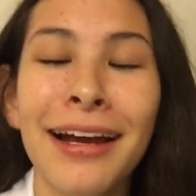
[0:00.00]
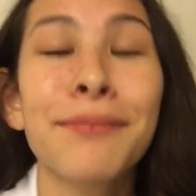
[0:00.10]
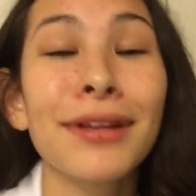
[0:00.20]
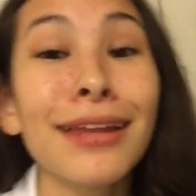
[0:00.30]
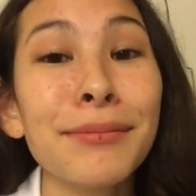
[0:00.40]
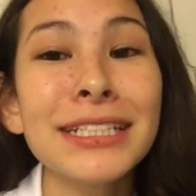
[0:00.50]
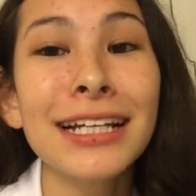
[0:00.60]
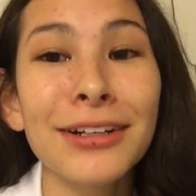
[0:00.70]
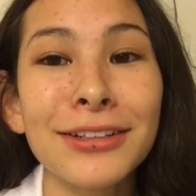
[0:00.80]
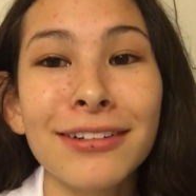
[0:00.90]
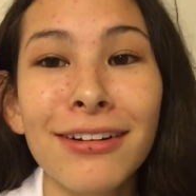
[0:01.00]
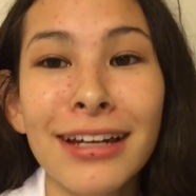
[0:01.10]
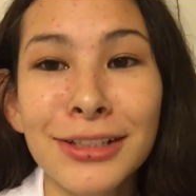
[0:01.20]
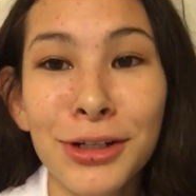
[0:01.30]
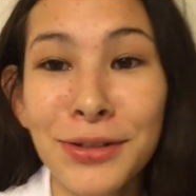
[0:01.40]
But let me tell you,
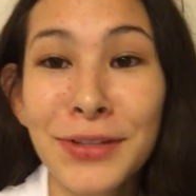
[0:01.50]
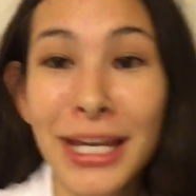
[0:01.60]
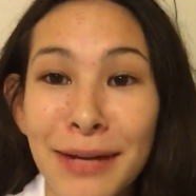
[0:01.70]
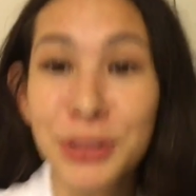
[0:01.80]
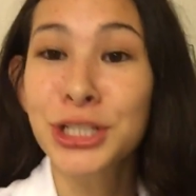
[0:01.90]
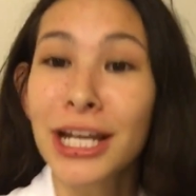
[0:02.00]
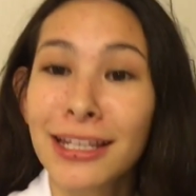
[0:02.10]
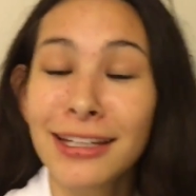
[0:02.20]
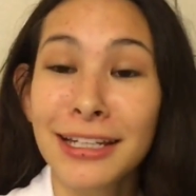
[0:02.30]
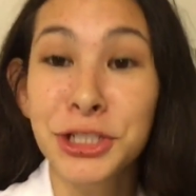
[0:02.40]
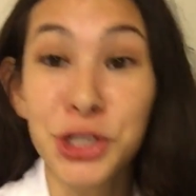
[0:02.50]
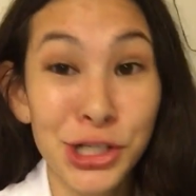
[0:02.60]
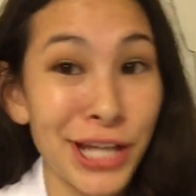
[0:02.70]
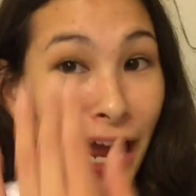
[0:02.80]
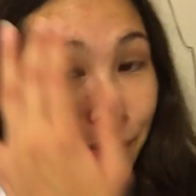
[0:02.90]
okay, sorry if the camera's shaky. It
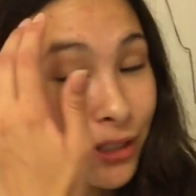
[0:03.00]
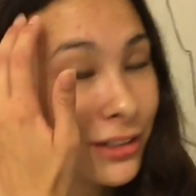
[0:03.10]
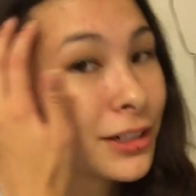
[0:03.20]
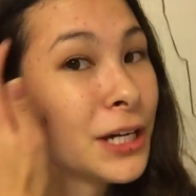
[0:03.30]
just happened.